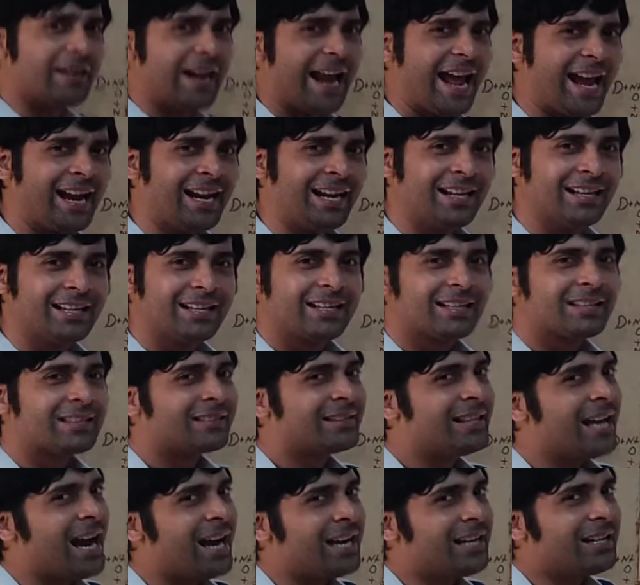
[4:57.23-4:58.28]
rang,
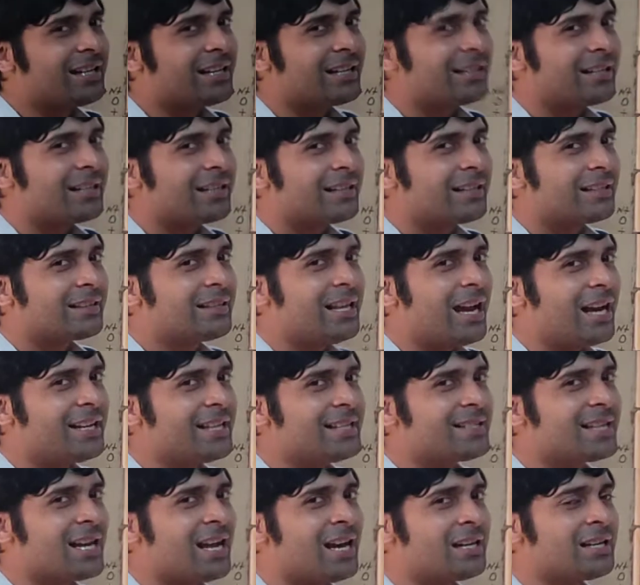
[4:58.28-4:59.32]
that
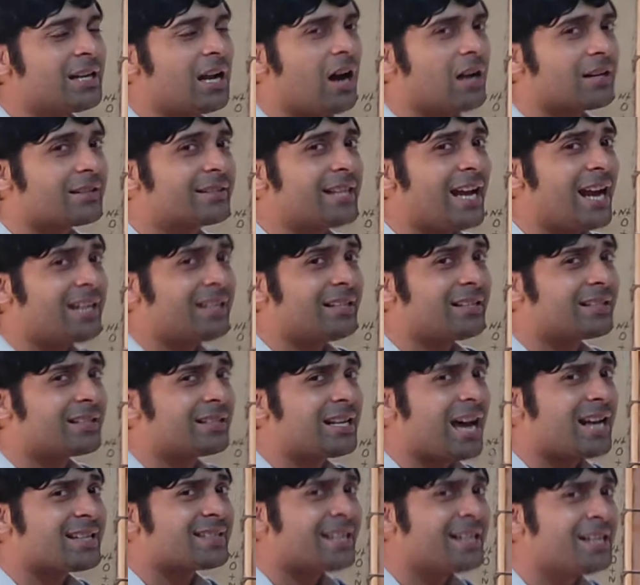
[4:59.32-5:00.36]

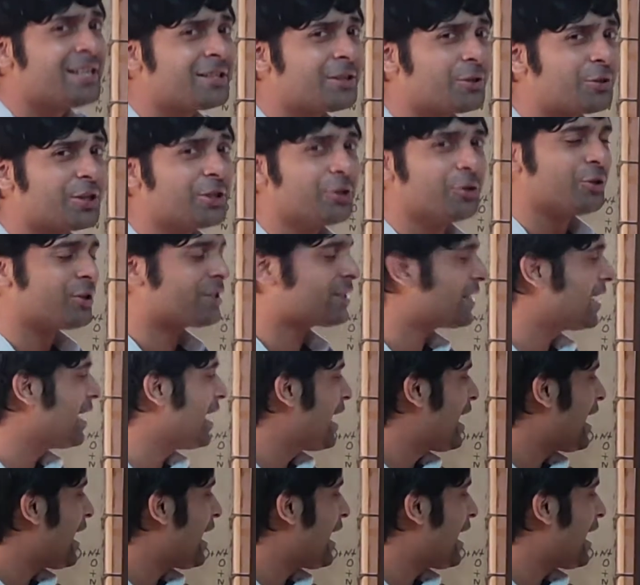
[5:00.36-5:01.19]
doesn't introduce